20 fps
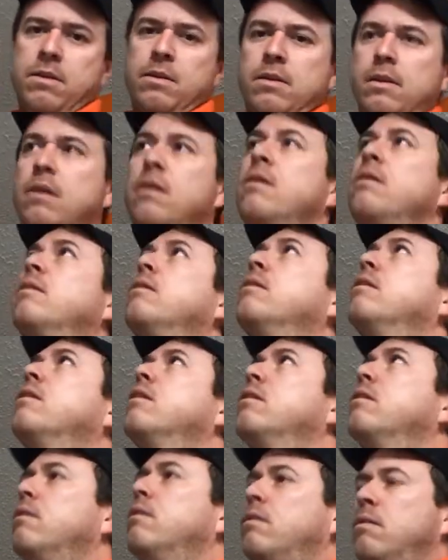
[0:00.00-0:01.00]
Go
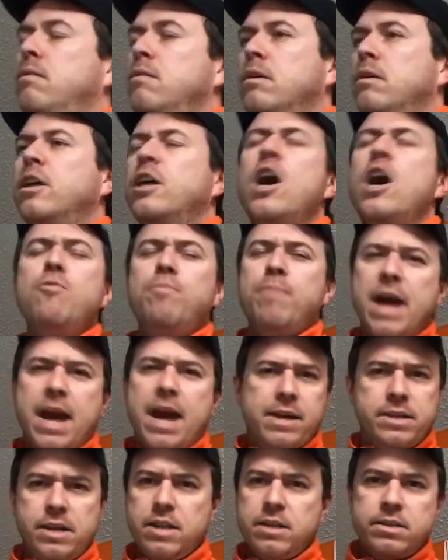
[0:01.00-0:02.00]
past us.
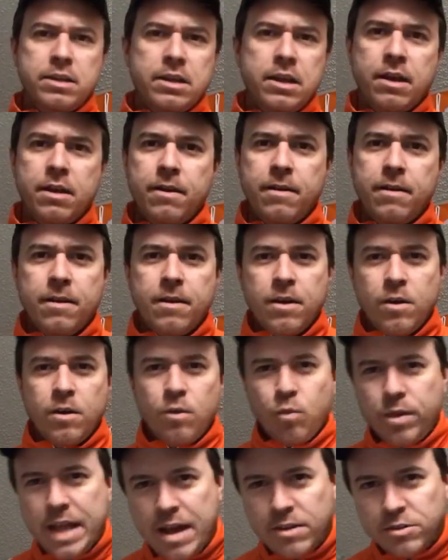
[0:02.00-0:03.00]
Without
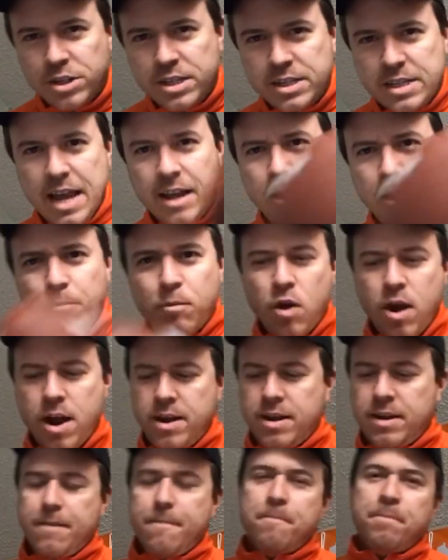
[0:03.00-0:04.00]
celebrating
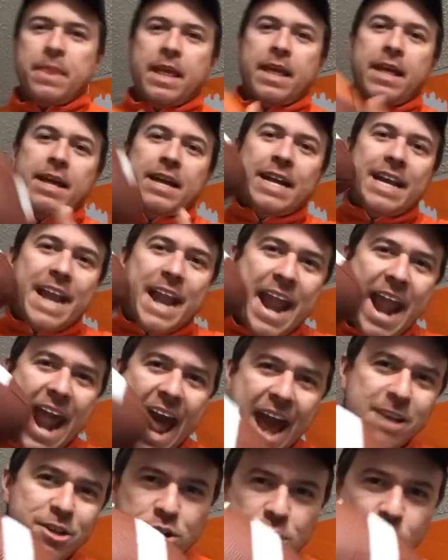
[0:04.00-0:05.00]
National Championship
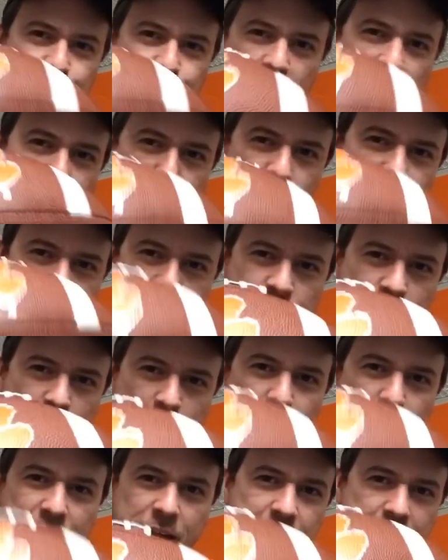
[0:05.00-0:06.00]
Eve. My
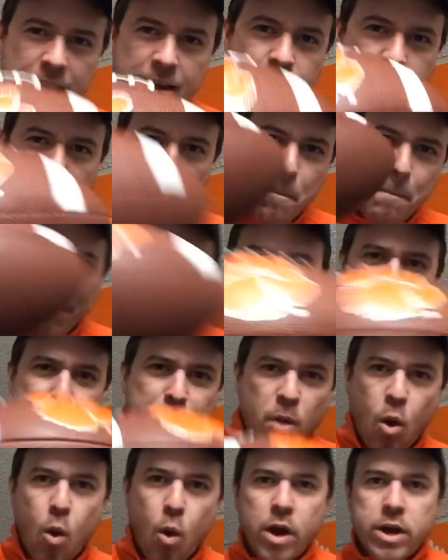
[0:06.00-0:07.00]
boys going to
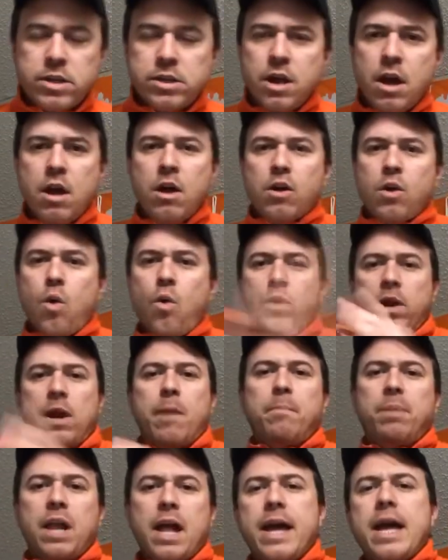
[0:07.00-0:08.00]
play. Hey, listen, Alabama,
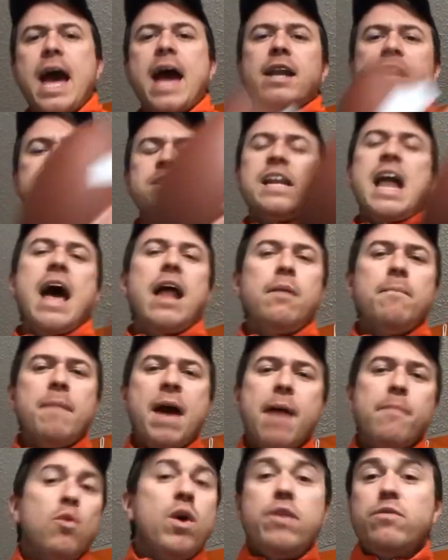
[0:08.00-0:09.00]
we respect you.
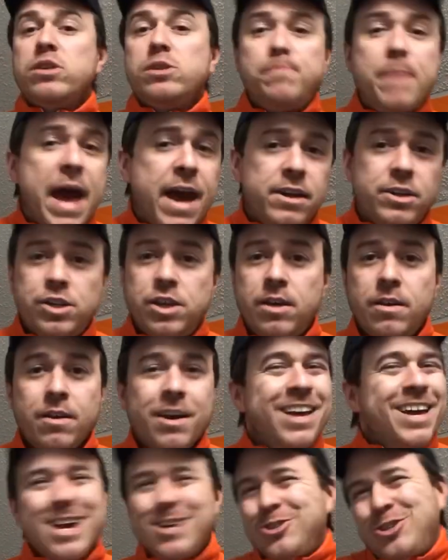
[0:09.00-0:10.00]
It's just trash talk is
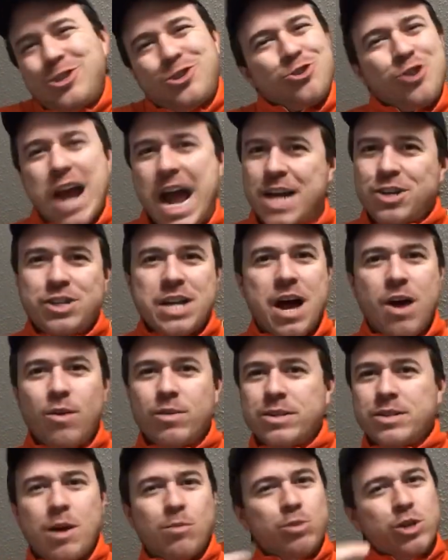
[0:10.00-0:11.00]
on. Just like y'all do,
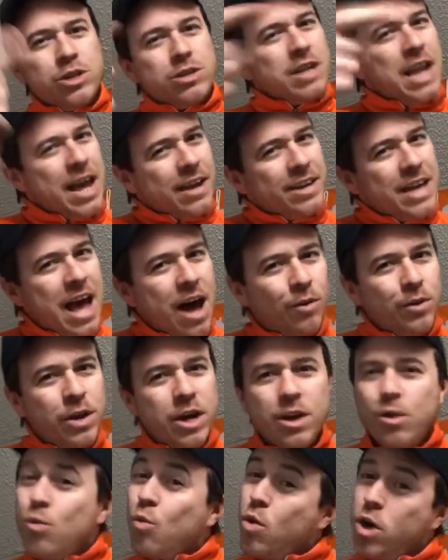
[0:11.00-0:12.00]
we're going for it.
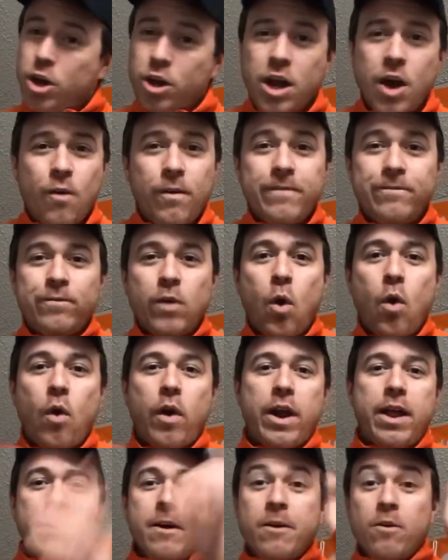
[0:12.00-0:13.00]
We're going to beat you
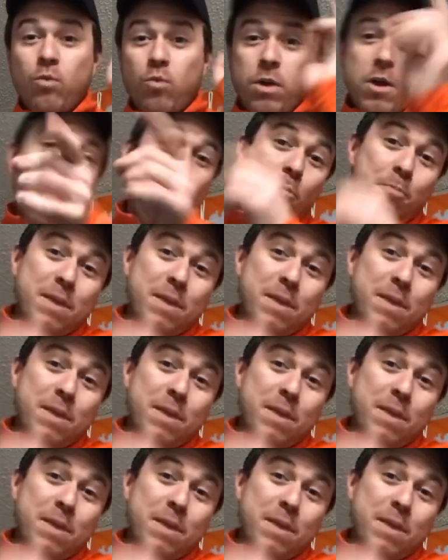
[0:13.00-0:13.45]
tomorrow night.